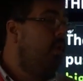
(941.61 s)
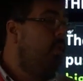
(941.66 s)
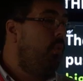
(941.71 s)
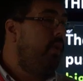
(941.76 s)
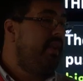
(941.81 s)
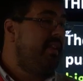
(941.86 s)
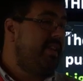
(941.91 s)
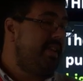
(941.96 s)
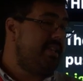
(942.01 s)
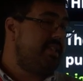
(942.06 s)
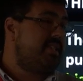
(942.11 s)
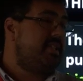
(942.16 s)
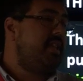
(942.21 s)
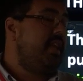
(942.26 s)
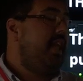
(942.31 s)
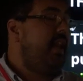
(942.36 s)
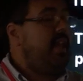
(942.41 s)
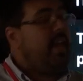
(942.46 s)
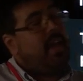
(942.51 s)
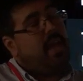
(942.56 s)
We didn't
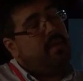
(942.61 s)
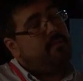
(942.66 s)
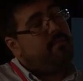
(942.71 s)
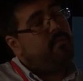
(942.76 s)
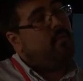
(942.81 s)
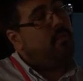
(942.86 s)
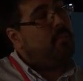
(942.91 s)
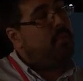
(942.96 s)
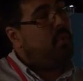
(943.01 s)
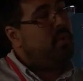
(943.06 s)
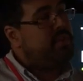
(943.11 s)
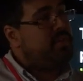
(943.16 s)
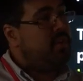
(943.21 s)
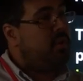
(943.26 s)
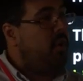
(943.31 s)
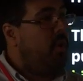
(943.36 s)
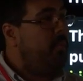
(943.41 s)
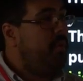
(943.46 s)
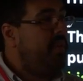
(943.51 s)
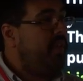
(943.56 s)
see any AM4 boards at
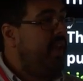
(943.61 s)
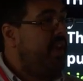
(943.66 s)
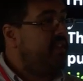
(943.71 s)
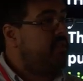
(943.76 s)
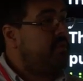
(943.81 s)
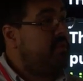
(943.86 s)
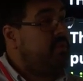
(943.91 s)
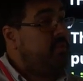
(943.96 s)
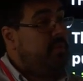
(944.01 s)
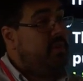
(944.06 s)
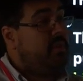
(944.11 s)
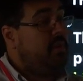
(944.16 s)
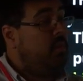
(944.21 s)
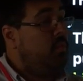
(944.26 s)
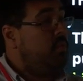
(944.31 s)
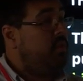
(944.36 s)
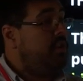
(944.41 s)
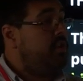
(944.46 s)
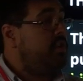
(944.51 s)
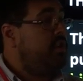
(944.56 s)
Computex because we don't
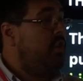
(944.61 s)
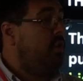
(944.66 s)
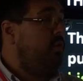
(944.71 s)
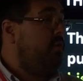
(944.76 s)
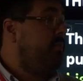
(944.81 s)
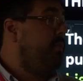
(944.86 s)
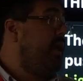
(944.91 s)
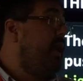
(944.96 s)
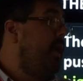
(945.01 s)
want to show them.